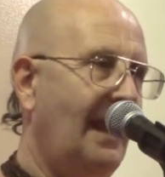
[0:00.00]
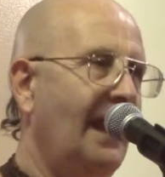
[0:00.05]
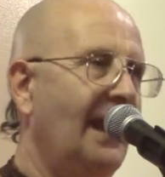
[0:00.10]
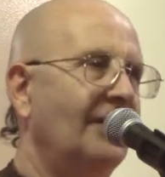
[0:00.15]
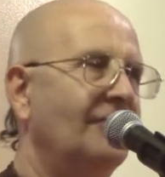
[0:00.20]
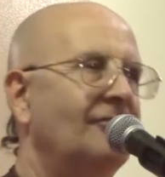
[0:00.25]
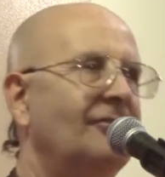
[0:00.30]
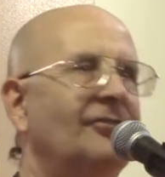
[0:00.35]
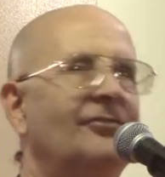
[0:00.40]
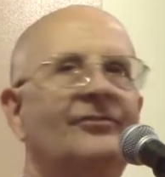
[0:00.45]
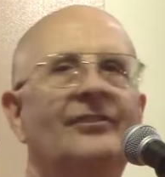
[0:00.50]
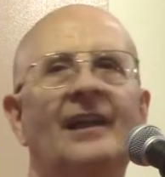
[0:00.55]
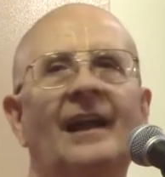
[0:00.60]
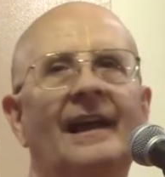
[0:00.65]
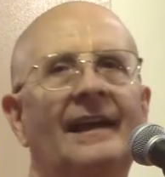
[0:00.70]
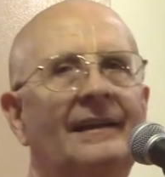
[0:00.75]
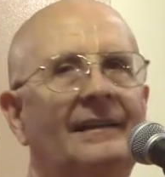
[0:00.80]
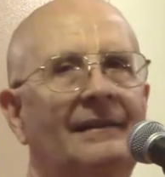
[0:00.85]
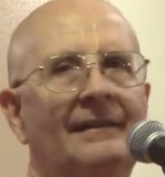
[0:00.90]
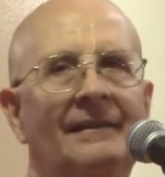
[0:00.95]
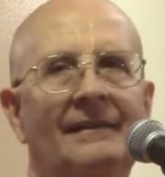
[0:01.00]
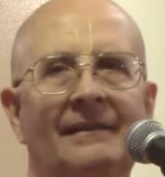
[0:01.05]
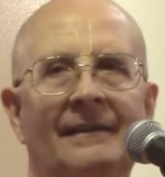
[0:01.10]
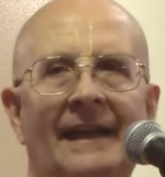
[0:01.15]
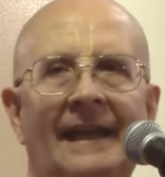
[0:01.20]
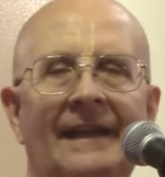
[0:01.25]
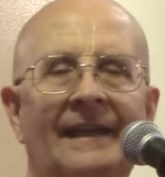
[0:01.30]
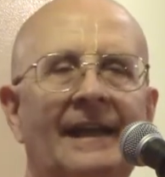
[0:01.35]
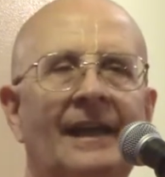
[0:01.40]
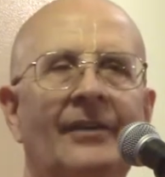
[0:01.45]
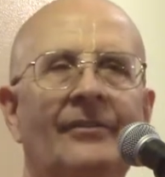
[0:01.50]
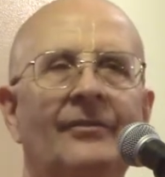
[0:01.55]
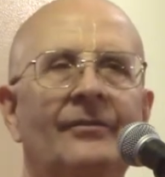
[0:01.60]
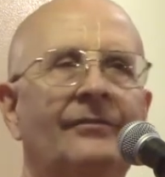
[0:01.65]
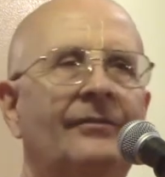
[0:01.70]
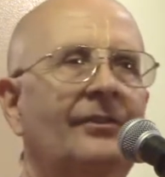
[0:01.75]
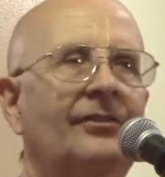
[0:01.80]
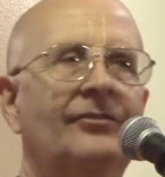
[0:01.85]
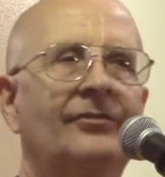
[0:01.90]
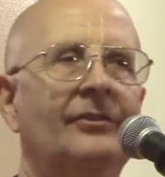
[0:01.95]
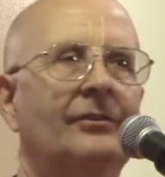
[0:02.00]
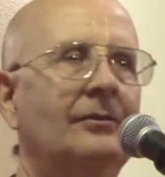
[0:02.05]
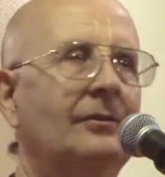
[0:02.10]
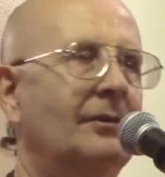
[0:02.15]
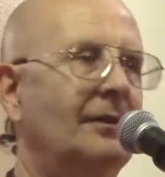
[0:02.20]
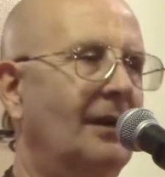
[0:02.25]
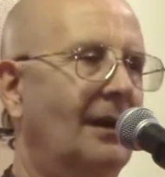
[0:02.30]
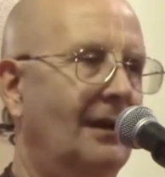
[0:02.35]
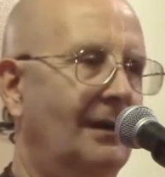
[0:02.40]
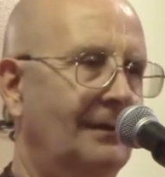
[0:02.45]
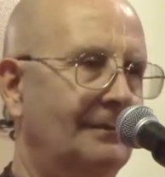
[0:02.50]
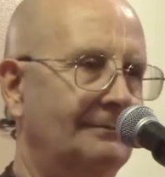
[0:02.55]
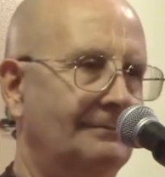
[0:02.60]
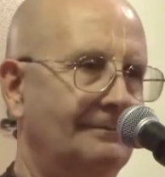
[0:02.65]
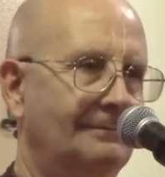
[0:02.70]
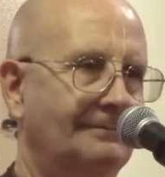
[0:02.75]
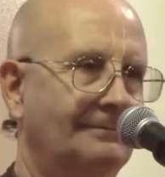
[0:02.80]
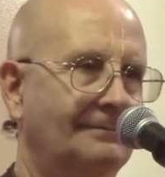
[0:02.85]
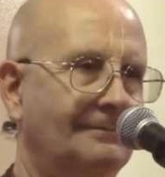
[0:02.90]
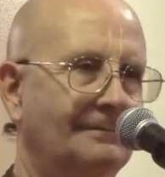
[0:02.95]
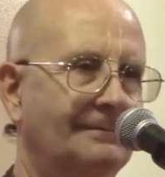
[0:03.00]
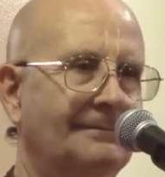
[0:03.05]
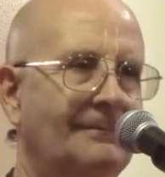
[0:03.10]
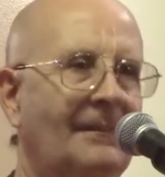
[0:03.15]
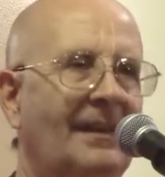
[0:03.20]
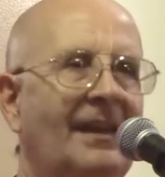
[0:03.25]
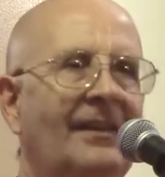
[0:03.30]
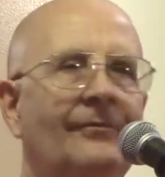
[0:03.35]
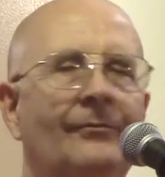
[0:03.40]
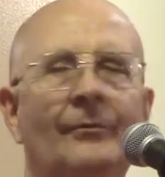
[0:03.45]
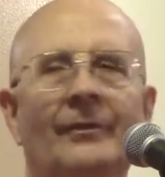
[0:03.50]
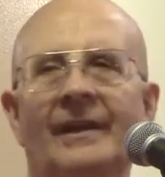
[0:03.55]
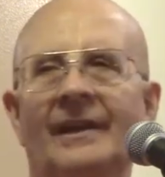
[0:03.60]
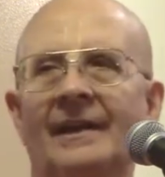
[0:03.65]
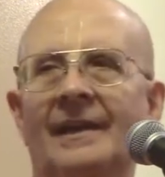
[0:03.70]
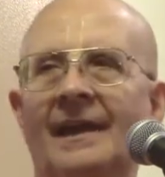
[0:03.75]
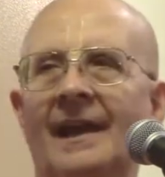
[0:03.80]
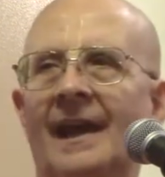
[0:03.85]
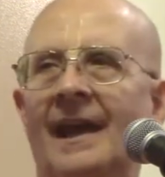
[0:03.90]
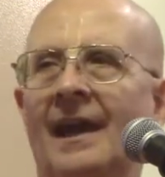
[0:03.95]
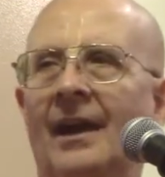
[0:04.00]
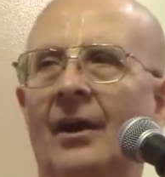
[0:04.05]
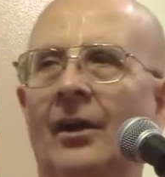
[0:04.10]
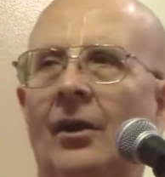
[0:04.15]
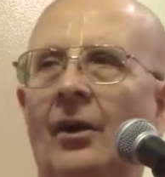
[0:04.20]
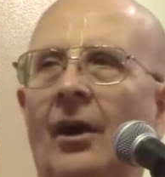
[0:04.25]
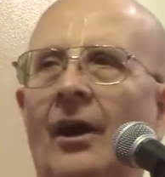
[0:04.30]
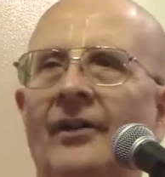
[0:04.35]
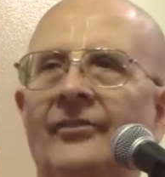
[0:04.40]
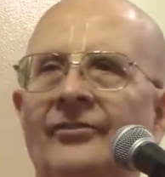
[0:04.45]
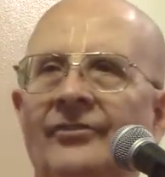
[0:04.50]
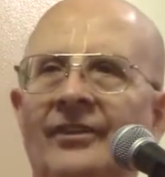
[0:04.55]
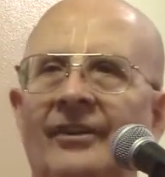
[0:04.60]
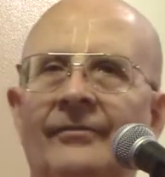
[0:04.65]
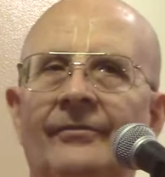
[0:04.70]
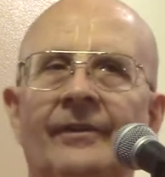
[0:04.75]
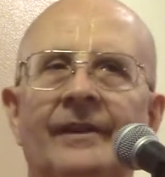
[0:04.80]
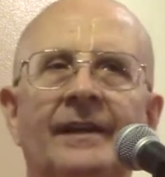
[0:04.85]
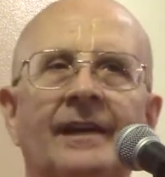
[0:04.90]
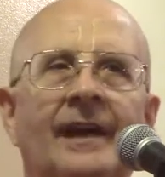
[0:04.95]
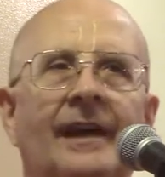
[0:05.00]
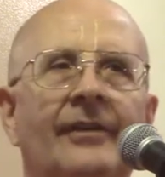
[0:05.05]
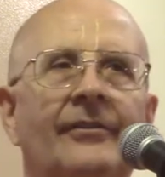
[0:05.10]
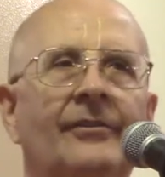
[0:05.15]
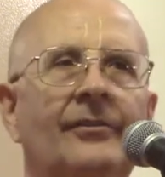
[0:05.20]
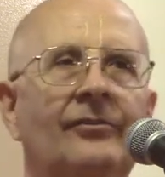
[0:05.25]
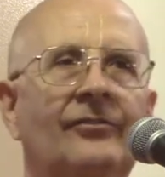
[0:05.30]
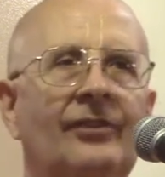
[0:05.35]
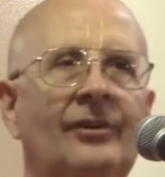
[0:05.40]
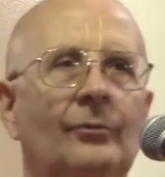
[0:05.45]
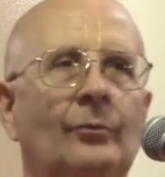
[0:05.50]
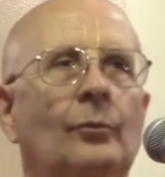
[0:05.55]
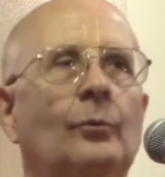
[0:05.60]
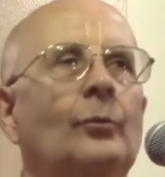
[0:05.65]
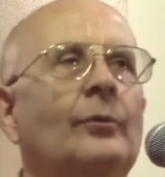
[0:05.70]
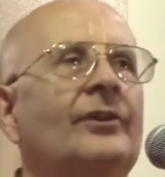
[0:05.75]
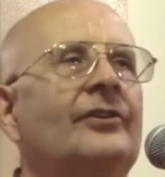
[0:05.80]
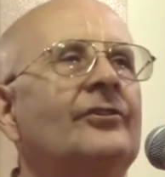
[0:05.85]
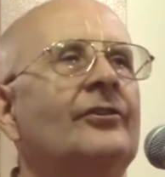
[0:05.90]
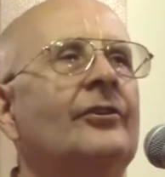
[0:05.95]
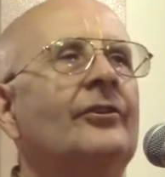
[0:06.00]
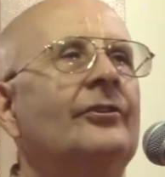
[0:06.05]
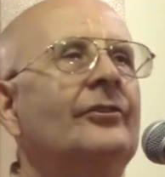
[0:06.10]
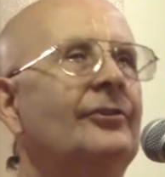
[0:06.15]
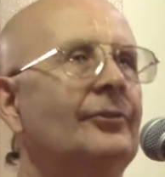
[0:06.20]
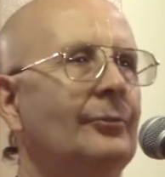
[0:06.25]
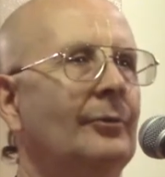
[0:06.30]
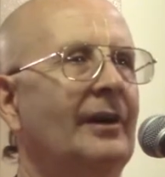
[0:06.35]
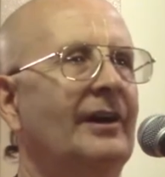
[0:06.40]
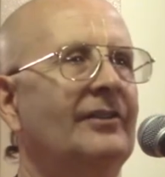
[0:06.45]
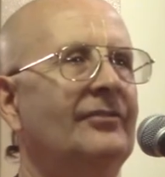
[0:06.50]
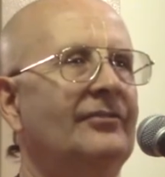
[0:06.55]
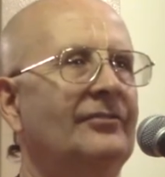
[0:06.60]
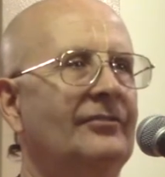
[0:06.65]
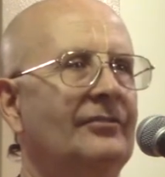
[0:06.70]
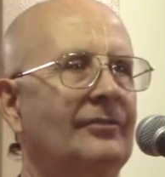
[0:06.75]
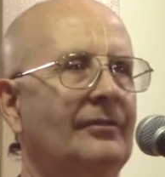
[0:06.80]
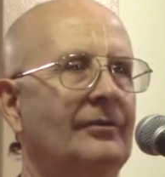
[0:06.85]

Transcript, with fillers: Just like any other physical law, if we cause suffering to others, it will return to us